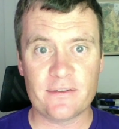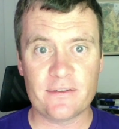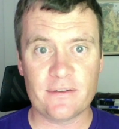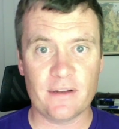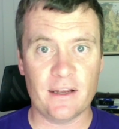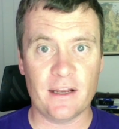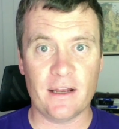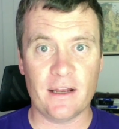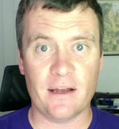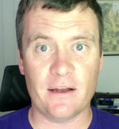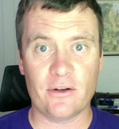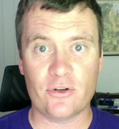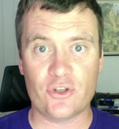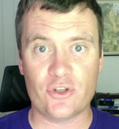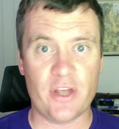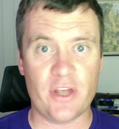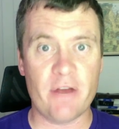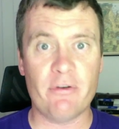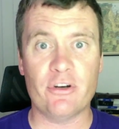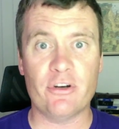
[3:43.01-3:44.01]
because
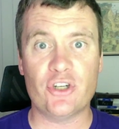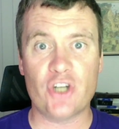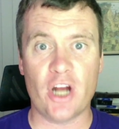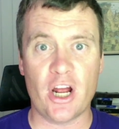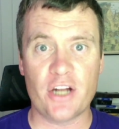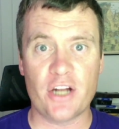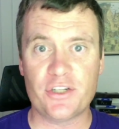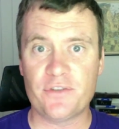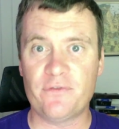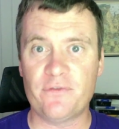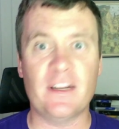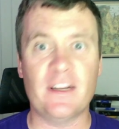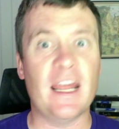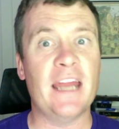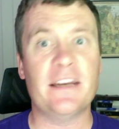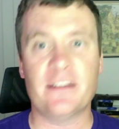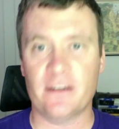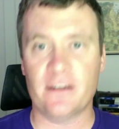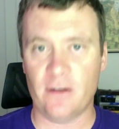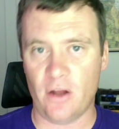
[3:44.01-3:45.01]
they're in charge of
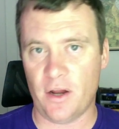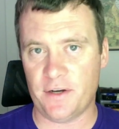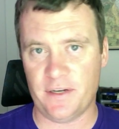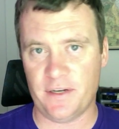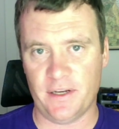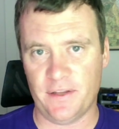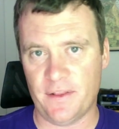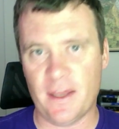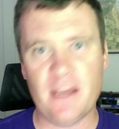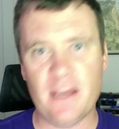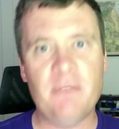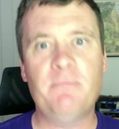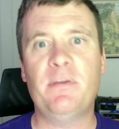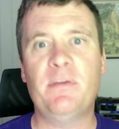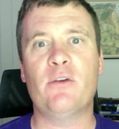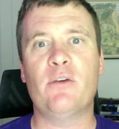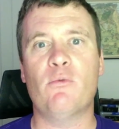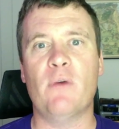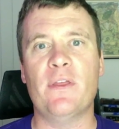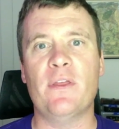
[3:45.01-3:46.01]
lantern lighting, and they pick
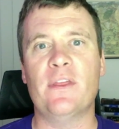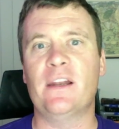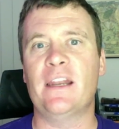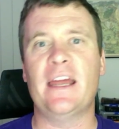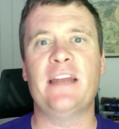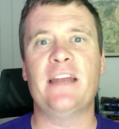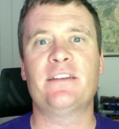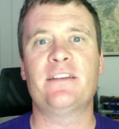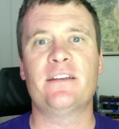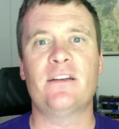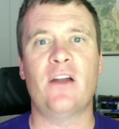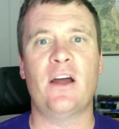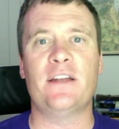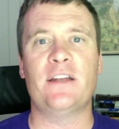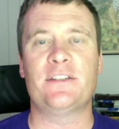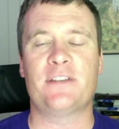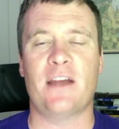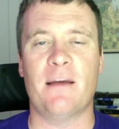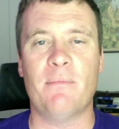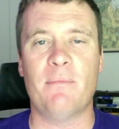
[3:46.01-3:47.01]
when the lantern lights
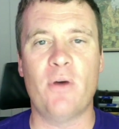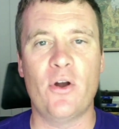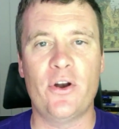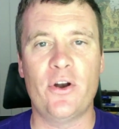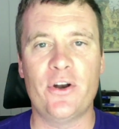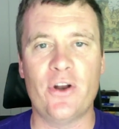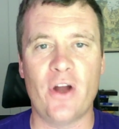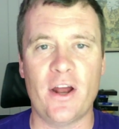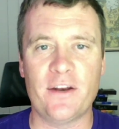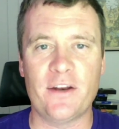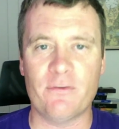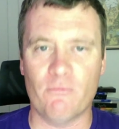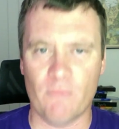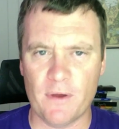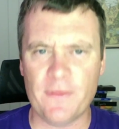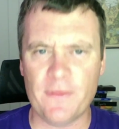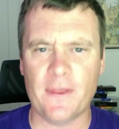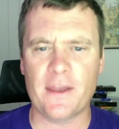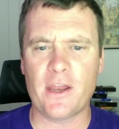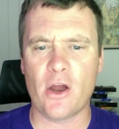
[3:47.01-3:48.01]
come on at night and when
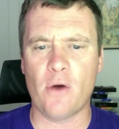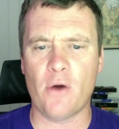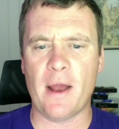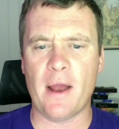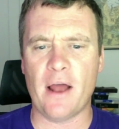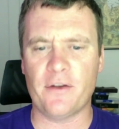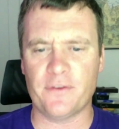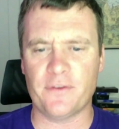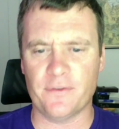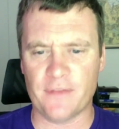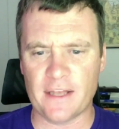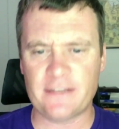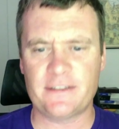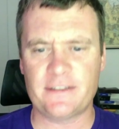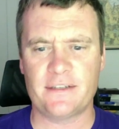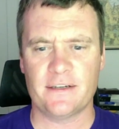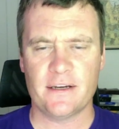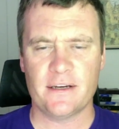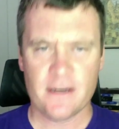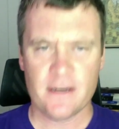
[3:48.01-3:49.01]
they go out, and that
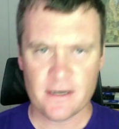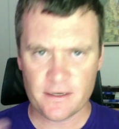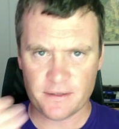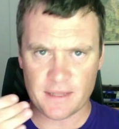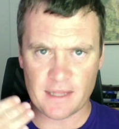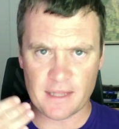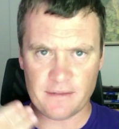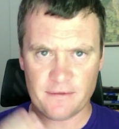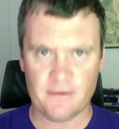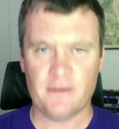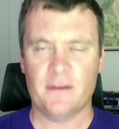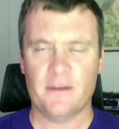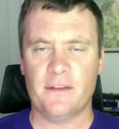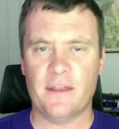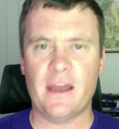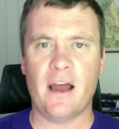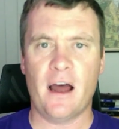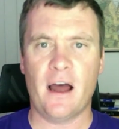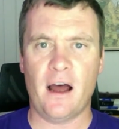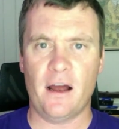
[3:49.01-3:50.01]
they
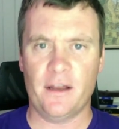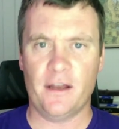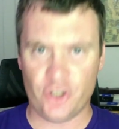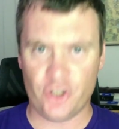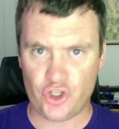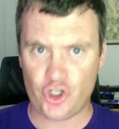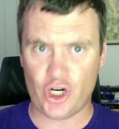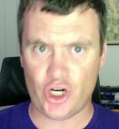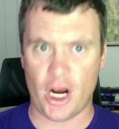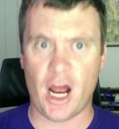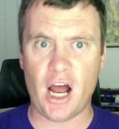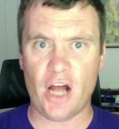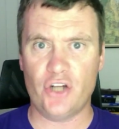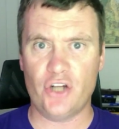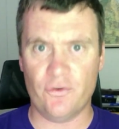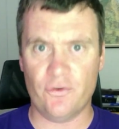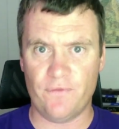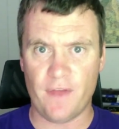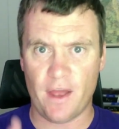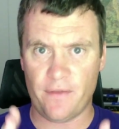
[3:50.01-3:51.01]
are in charge
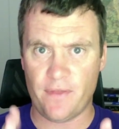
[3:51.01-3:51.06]
of that.